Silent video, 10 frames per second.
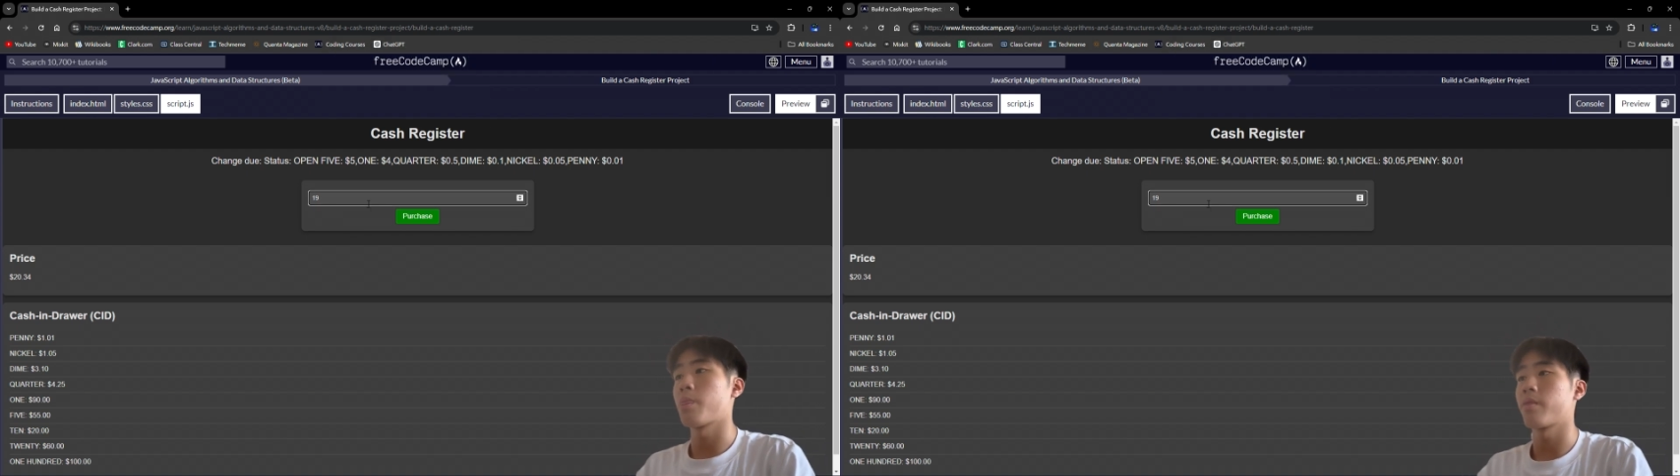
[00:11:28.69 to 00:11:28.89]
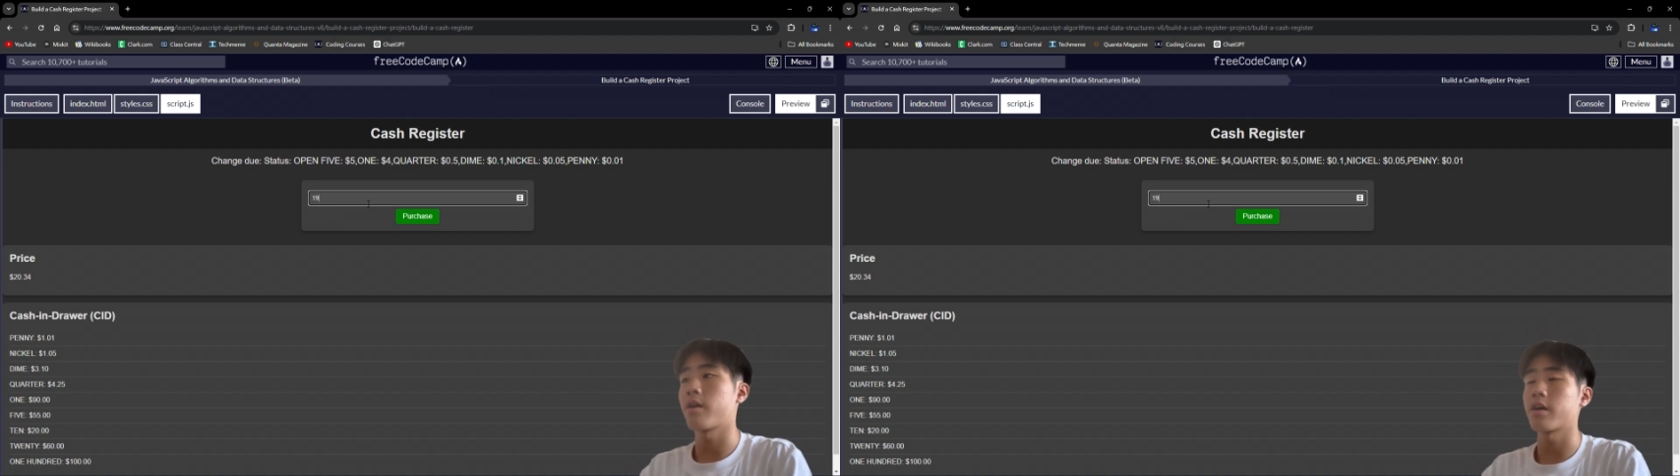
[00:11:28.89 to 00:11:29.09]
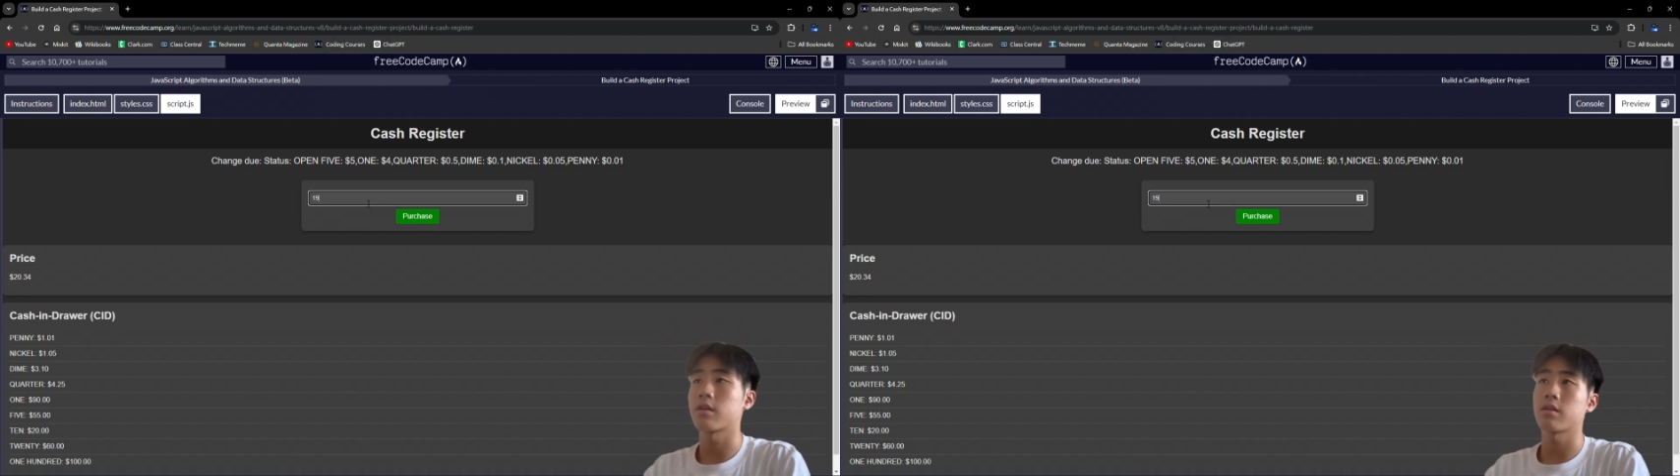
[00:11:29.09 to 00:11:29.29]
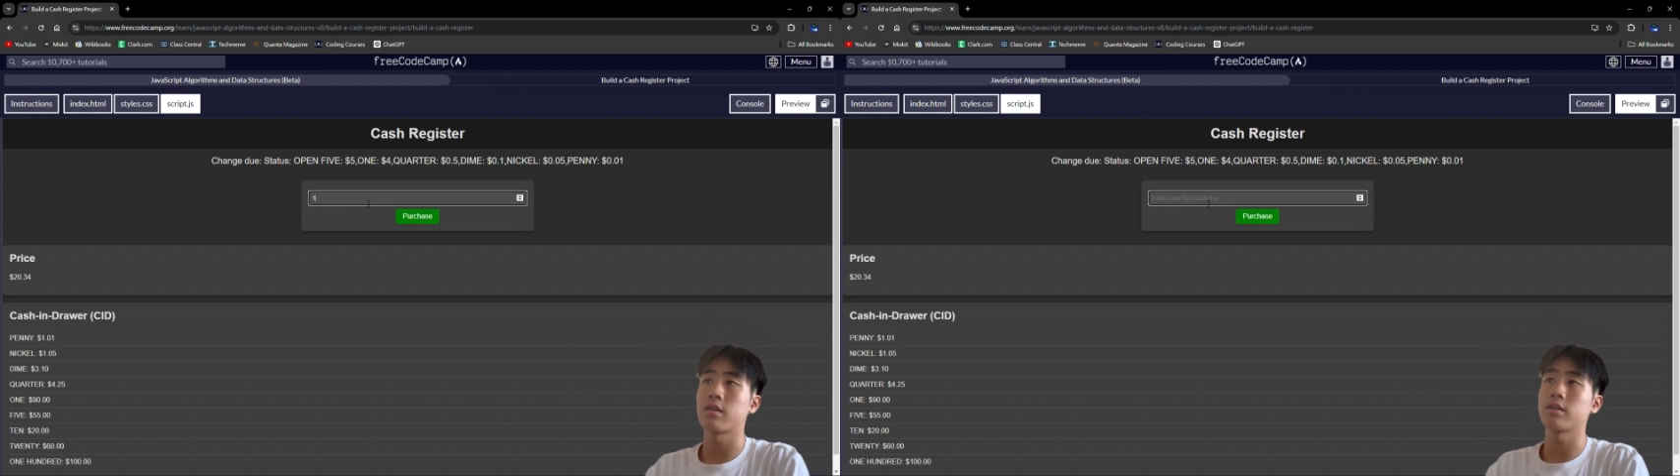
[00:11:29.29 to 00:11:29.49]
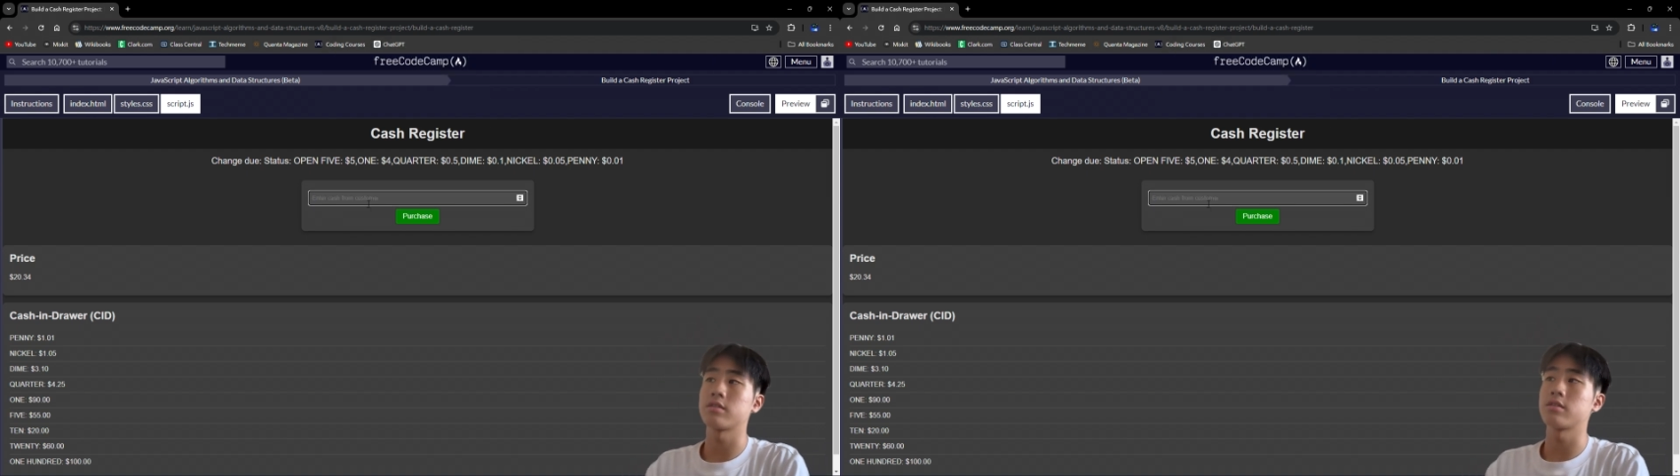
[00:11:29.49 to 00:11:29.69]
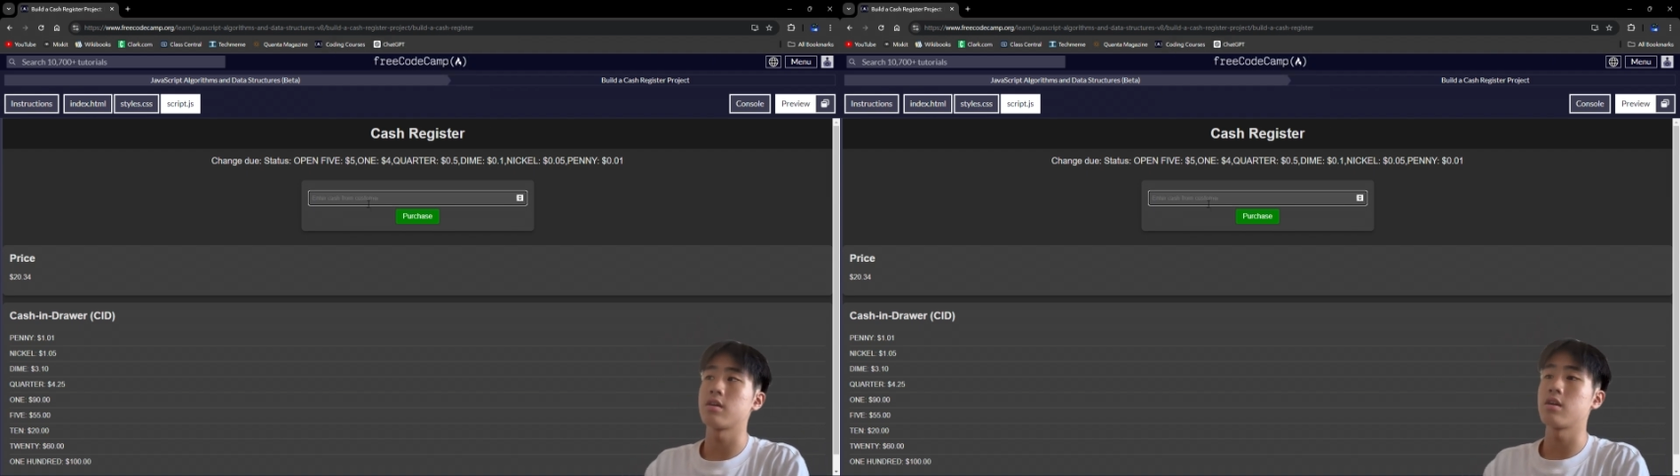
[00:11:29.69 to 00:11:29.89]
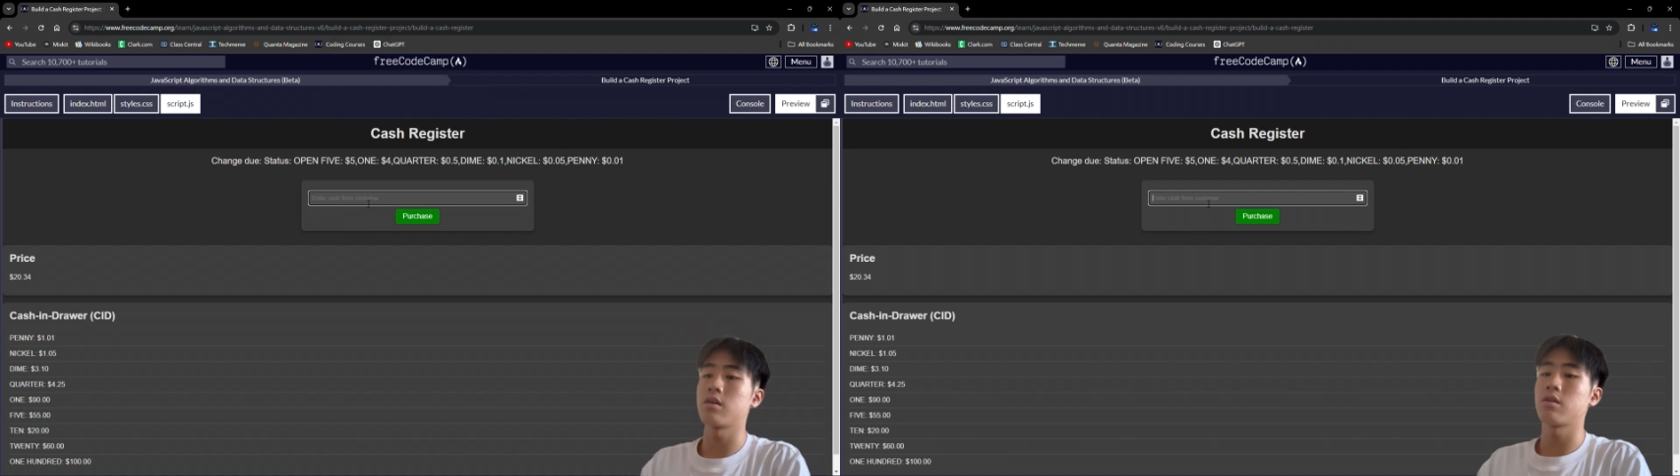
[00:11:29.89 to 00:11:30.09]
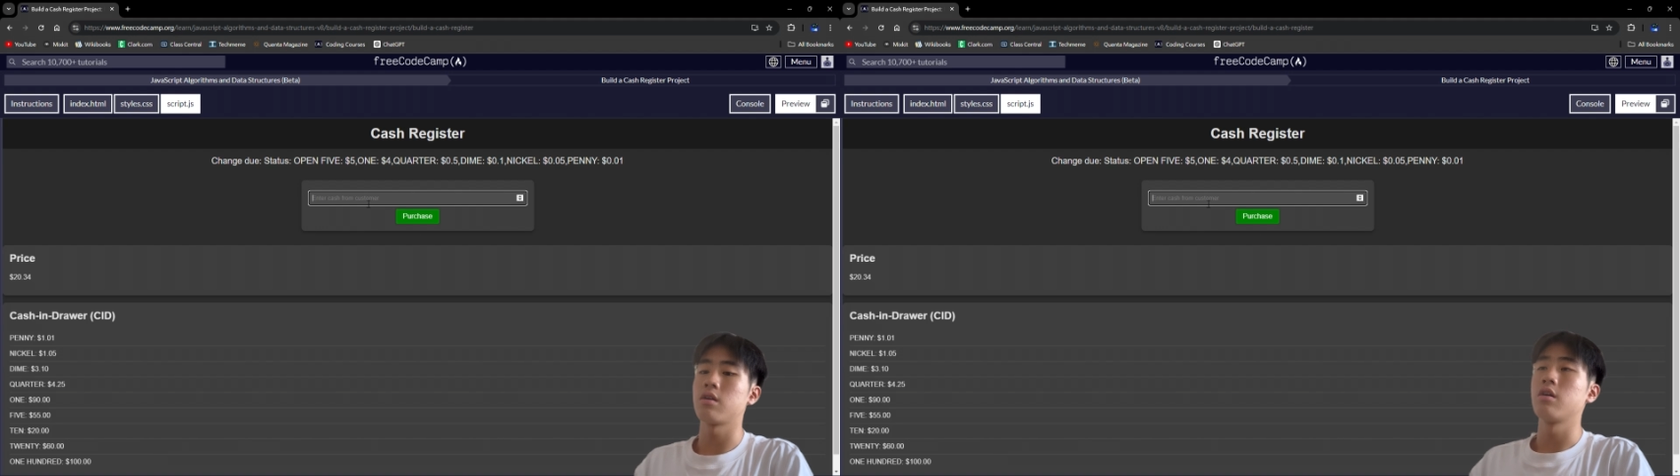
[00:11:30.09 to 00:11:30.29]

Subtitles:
like let's say